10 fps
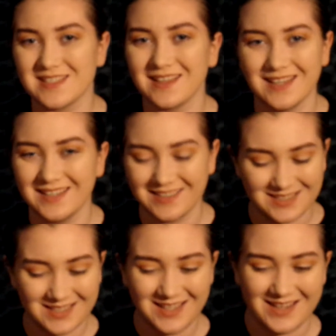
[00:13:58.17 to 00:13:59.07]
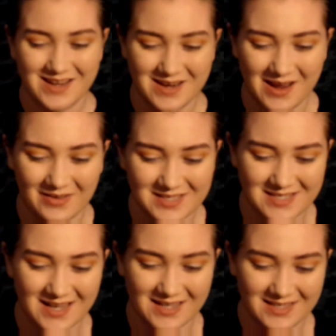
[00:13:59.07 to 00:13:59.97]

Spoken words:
clean. Now it's not.